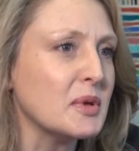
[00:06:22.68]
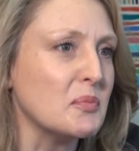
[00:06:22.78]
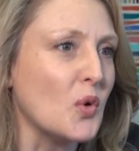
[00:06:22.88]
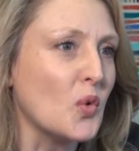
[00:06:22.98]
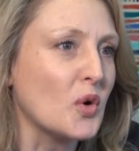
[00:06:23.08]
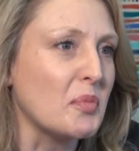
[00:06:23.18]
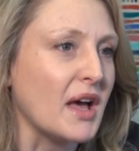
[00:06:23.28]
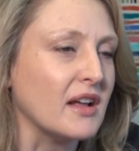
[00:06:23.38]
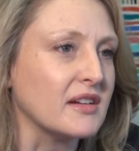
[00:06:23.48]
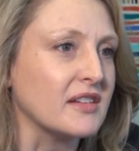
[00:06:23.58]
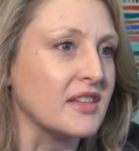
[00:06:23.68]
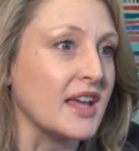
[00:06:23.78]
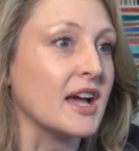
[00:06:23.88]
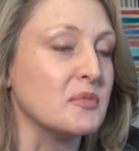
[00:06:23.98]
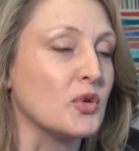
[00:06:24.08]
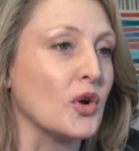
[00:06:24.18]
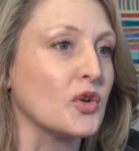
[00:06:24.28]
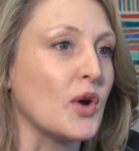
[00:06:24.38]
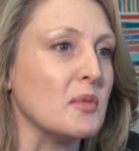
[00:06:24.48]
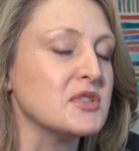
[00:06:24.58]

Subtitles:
bit more about the aid program?